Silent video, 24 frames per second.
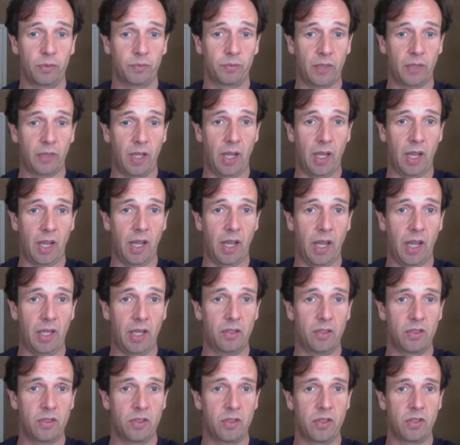And
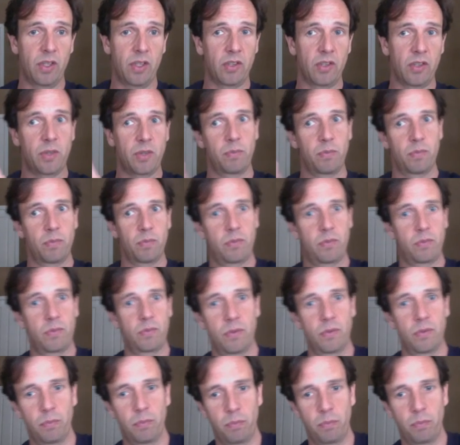there's some
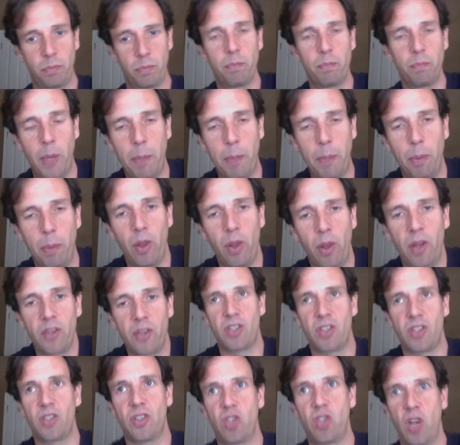people that are
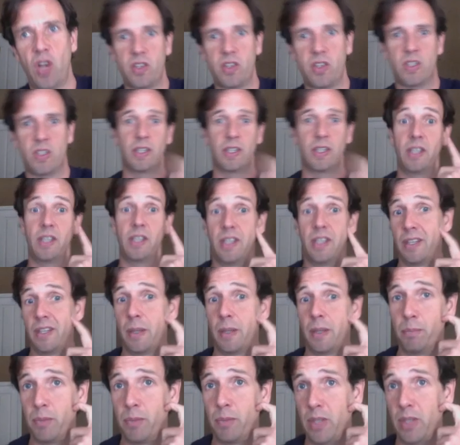suggesting that
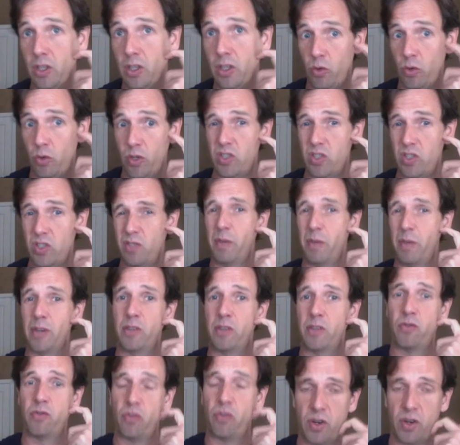the increased amount of
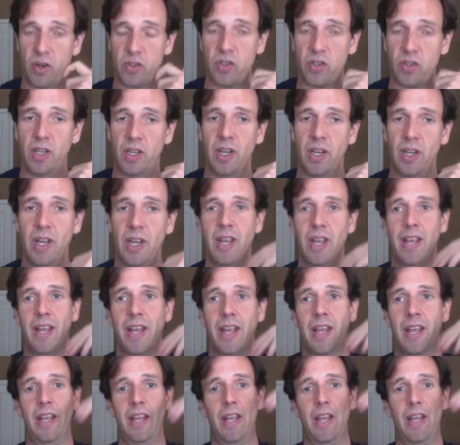trust
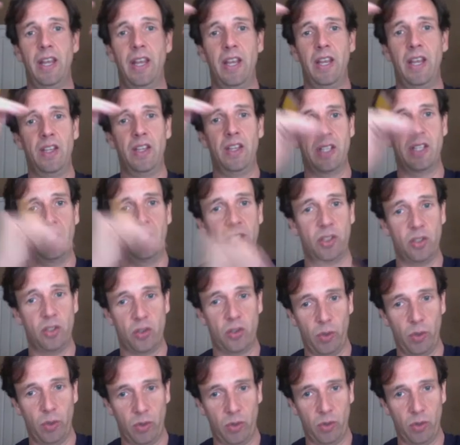is leading to
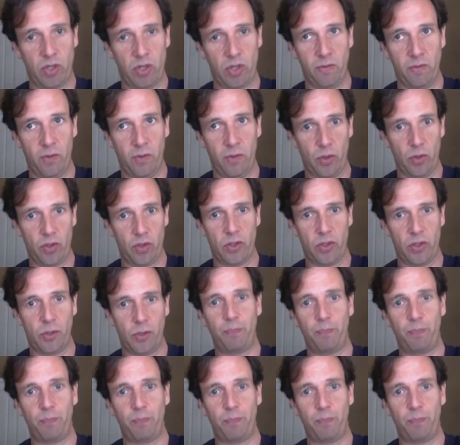increased conversions.